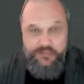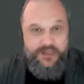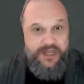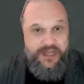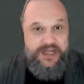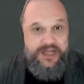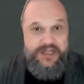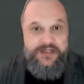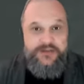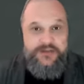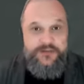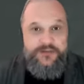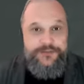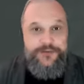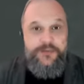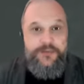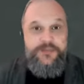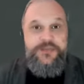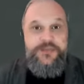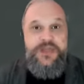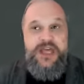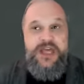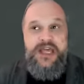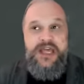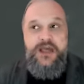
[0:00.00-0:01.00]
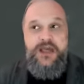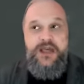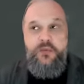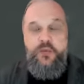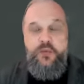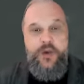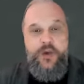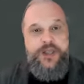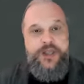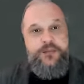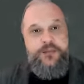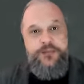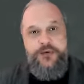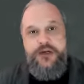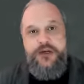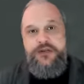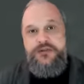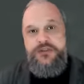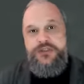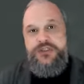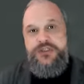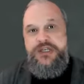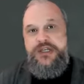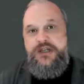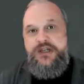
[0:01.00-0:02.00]
And from there, we
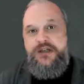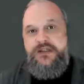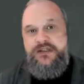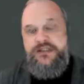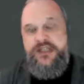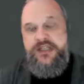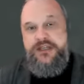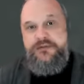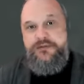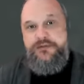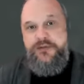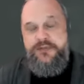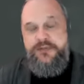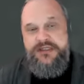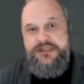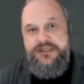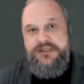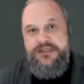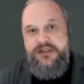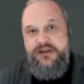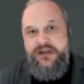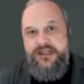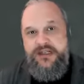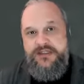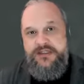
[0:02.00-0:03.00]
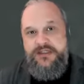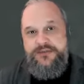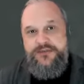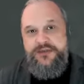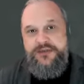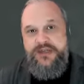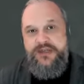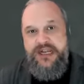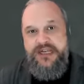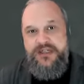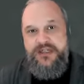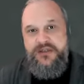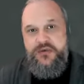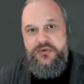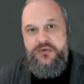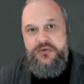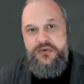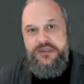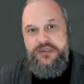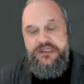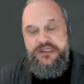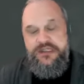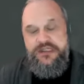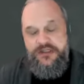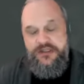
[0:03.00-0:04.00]
approached GRC from a slightly different angle.
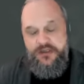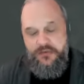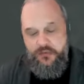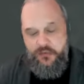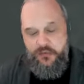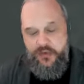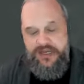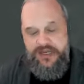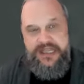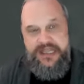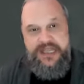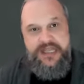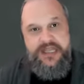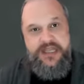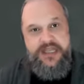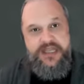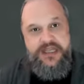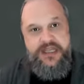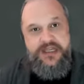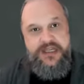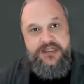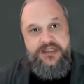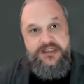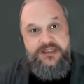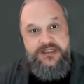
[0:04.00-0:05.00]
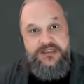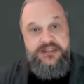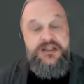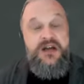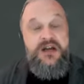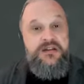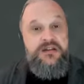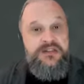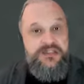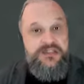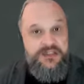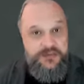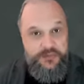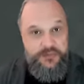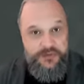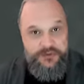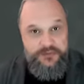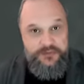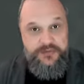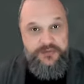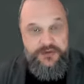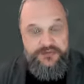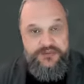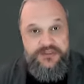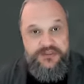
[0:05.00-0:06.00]
We started
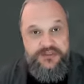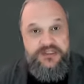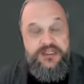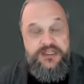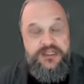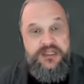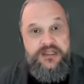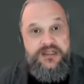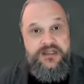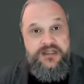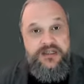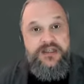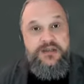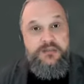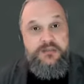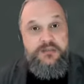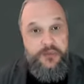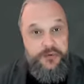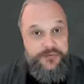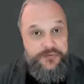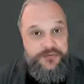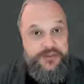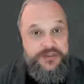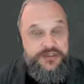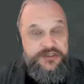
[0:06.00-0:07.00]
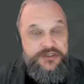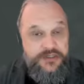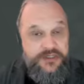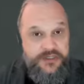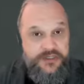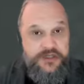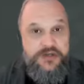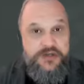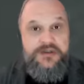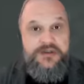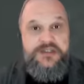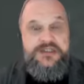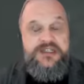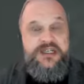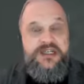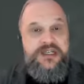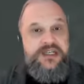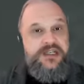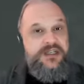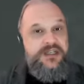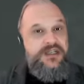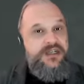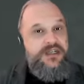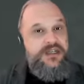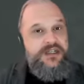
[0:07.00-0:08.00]
with privacy, moved to
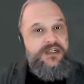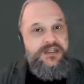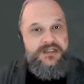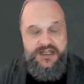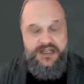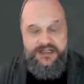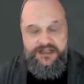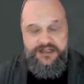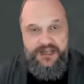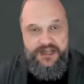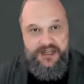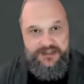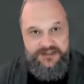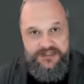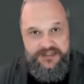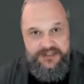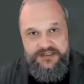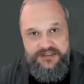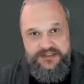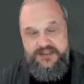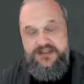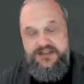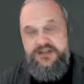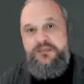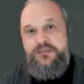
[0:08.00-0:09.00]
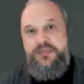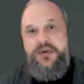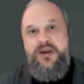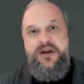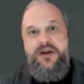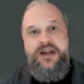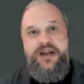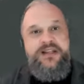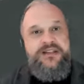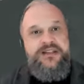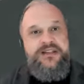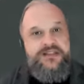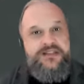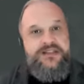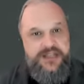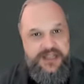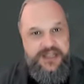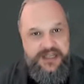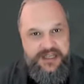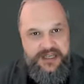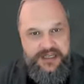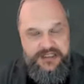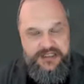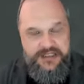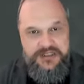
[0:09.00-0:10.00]
security, then ethics and compliance,
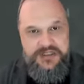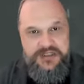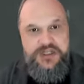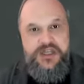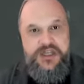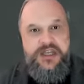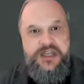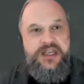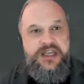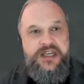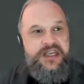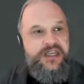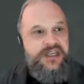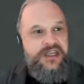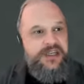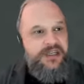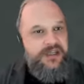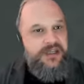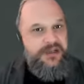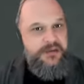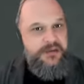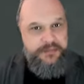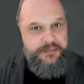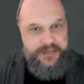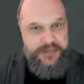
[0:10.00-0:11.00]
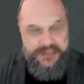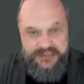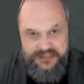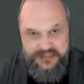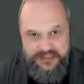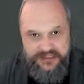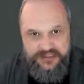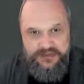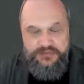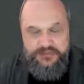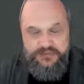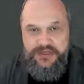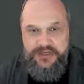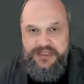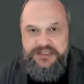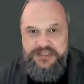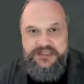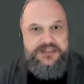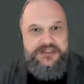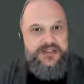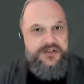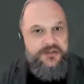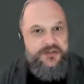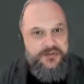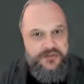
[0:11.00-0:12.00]
ESG, business
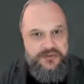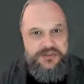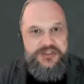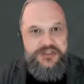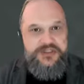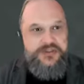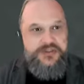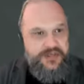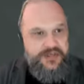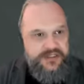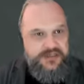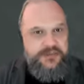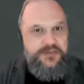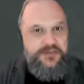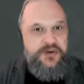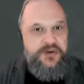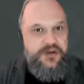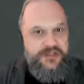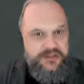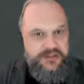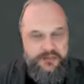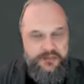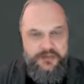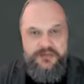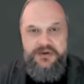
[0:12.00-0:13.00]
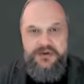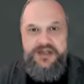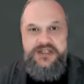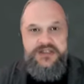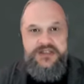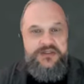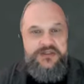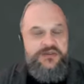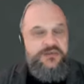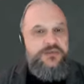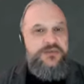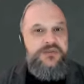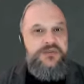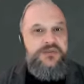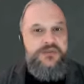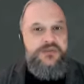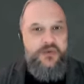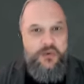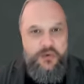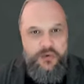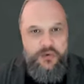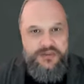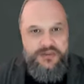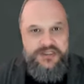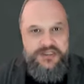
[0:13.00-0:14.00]
risks, so your traditional enterprise operational and
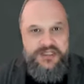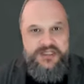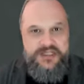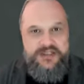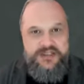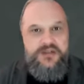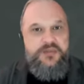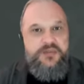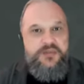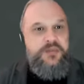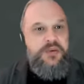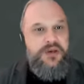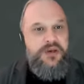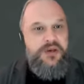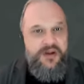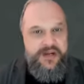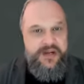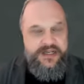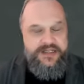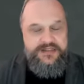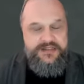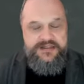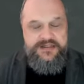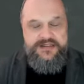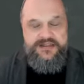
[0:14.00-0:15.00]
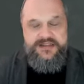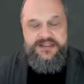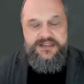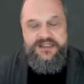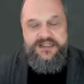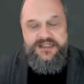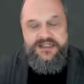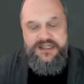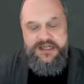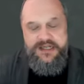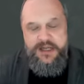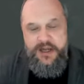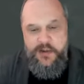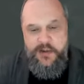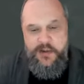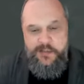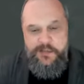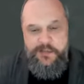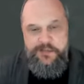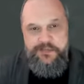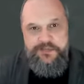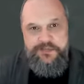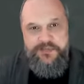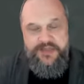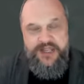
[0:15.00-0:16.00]
audit compliance.
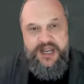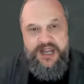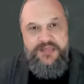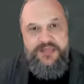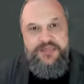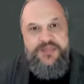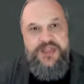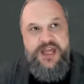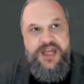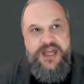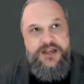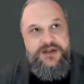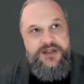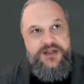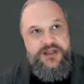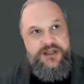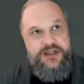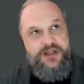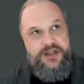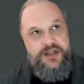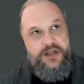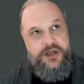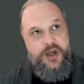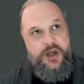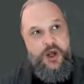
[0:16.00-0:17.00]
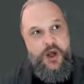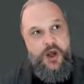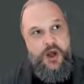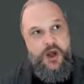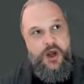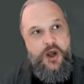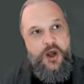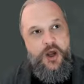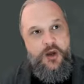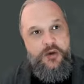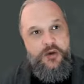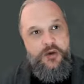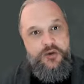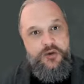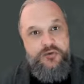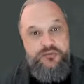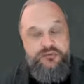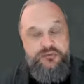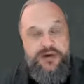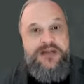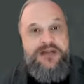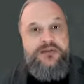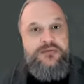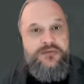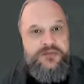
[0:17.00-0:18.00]
Um, and that
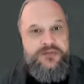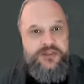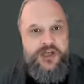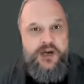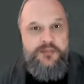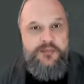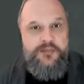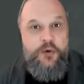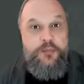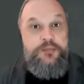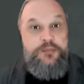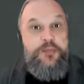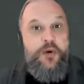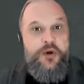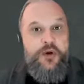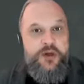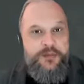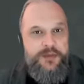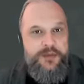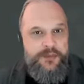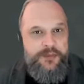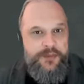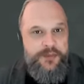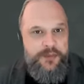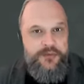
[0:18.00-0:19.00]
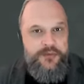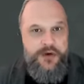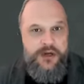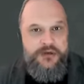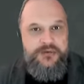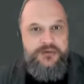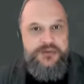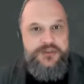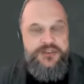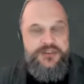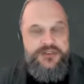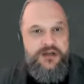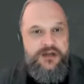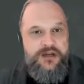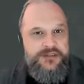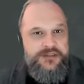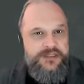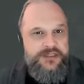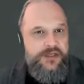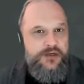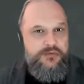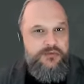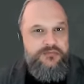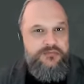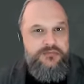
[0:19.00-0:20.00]
ground up or bottom up approach, starting
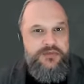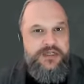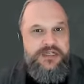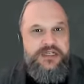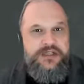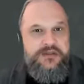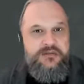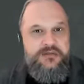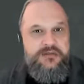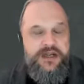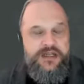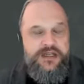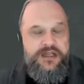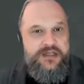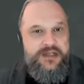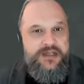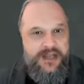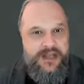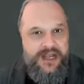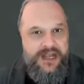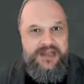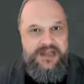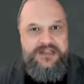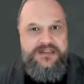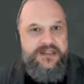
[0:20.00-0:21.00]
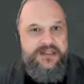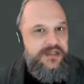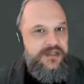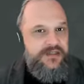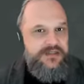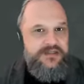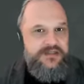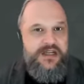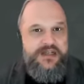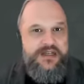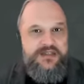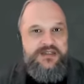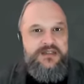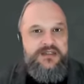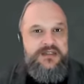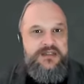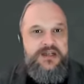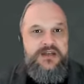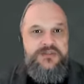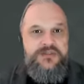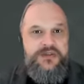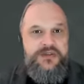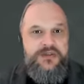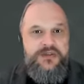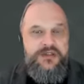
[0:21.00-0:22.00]
at a really granular asset and data
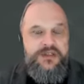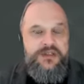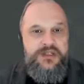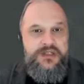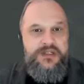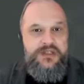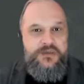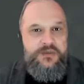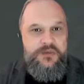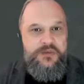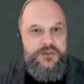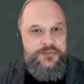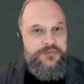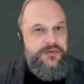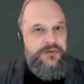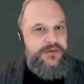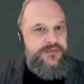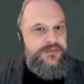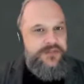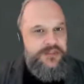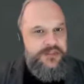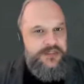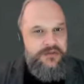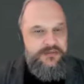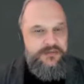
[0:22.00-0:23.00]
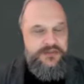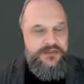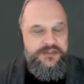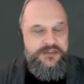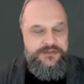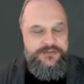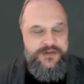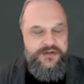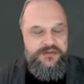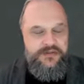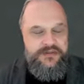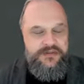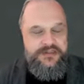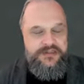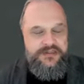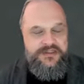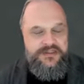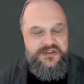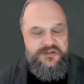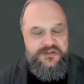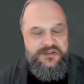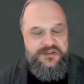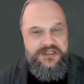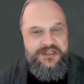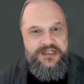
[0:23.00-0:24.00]
level, which privacy obviously focuses
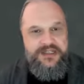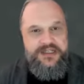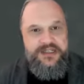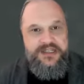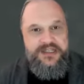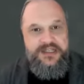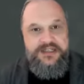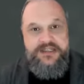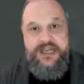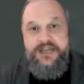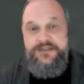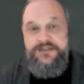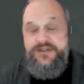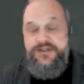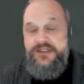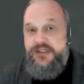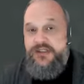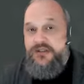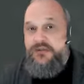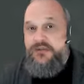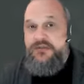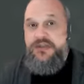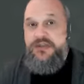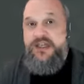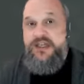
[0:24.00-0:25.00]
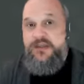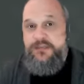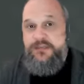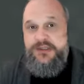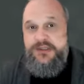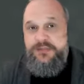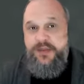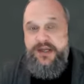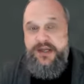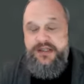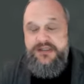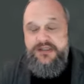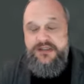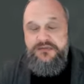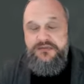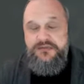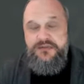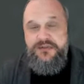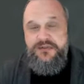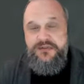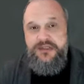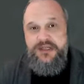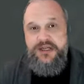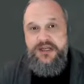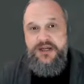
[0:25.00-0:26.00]
on, gave us a unique perspective.
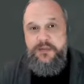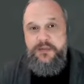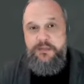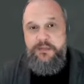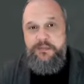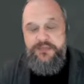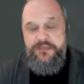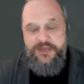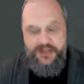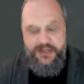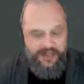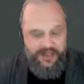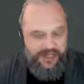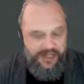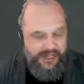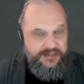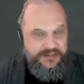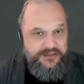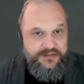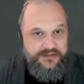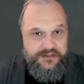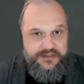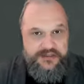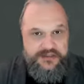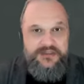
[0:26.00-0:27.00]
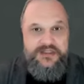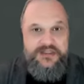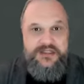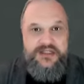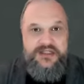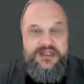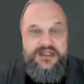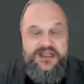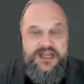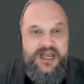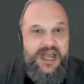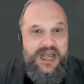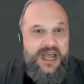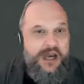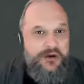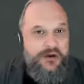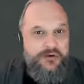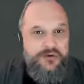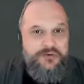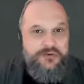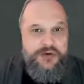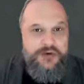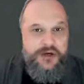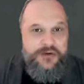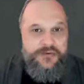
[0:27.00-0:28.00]
Um, hence our
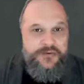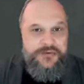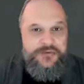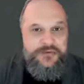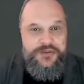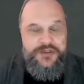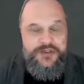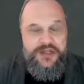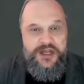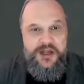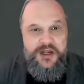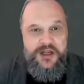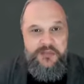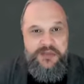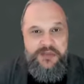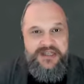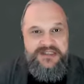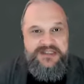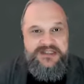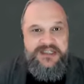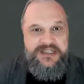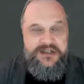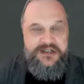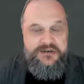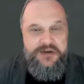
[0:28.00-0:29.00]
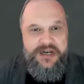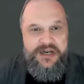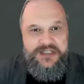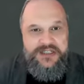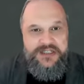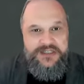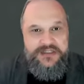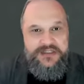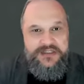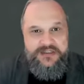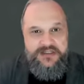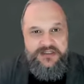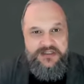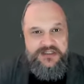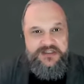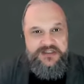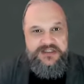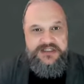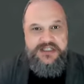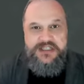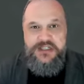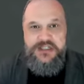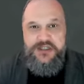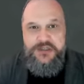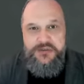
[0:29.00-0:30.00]
growth, um, acceleration, and
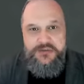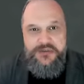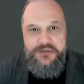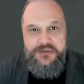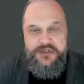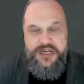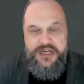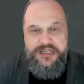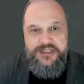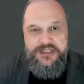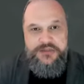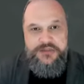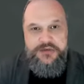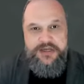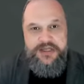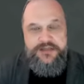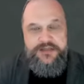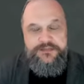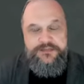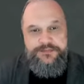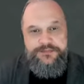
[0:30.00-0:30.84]
continued trajectory.